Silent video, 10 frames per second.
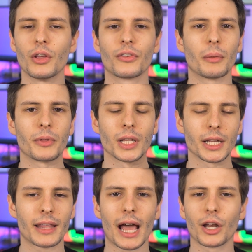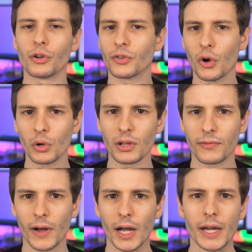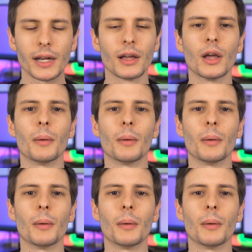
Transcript: something like that, you're totally fine.